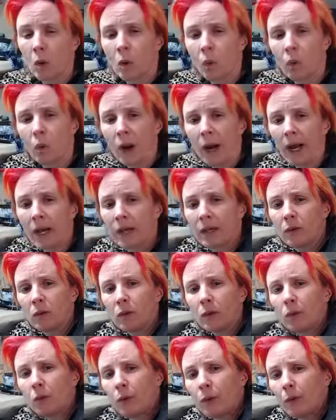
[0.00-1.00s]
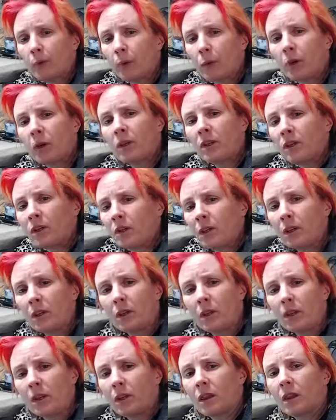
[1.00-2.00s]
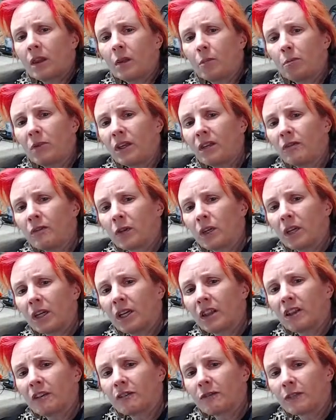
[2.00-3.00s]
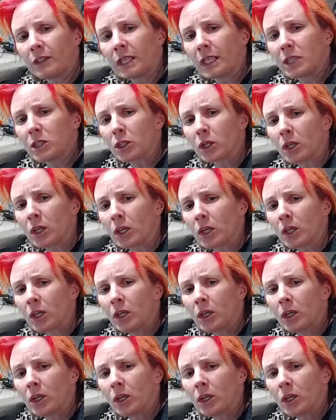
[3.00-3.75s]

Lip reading: why would we put the beaver in the freezer?